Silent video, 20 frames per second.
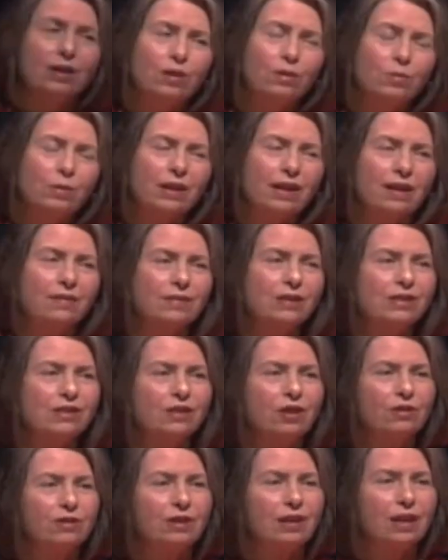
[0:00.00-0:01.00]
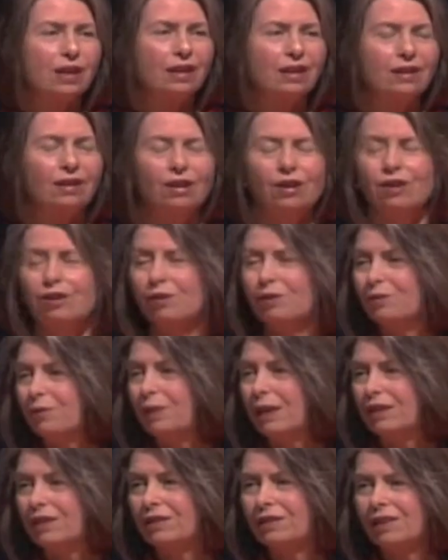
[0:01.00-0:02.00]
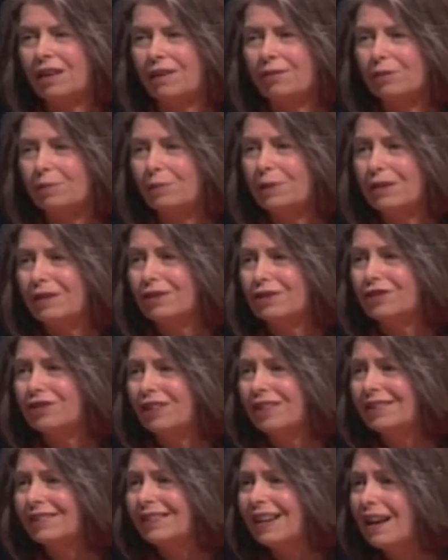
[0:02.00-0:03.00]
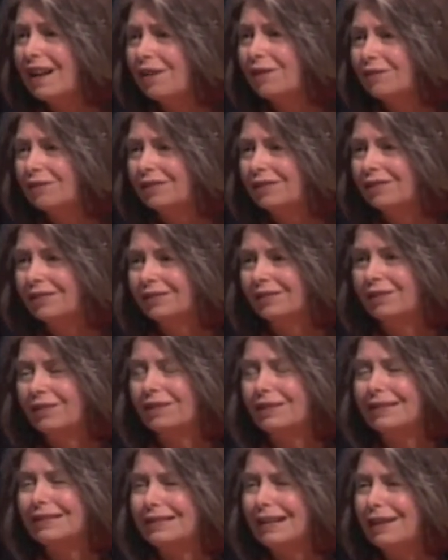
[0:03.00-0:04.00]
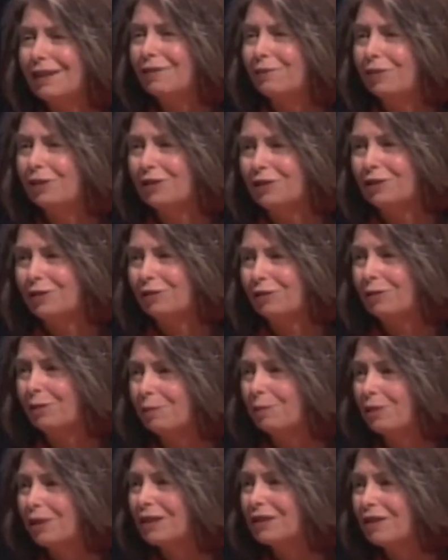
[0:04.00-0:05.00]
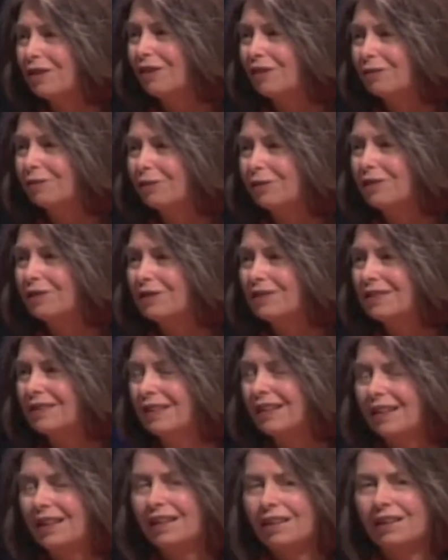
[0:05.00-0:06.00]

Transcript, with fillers: here we have a snow day. All of federal government is shut down on the day of our solar press conference.